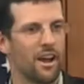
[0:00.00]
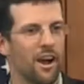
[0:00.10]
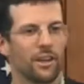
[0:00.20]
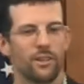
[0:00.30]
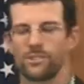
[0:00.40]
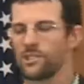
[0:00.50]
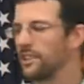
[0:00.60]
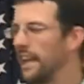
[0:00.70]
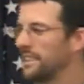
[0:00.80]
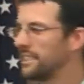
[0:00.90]
Are you
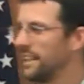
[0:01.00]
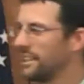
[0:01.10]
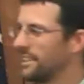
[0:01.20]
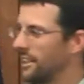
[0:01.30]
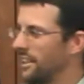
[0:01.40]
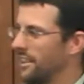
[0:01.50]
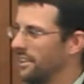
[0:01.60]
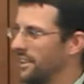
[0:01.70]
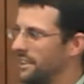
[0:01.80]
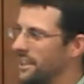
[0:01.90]
selecting the,
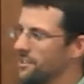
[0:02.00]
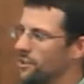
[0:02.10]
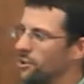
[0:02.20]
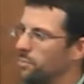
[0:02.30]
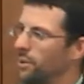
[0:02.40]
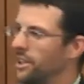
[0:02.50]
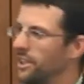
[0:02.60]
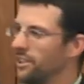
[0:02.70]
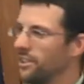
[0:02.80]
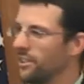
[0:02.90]
the things that you put
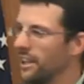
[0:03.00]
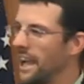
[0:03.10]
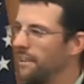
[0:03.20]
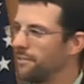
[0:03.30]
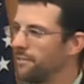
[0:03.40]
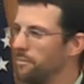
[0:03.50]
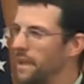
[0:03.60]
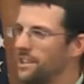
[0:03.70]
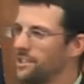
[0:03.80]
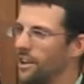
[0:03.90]
into your life
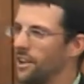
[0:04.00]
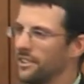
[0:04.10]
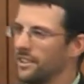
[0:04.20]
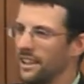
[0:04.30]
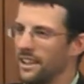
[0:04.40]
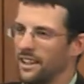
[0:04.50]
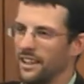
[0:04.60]
based on the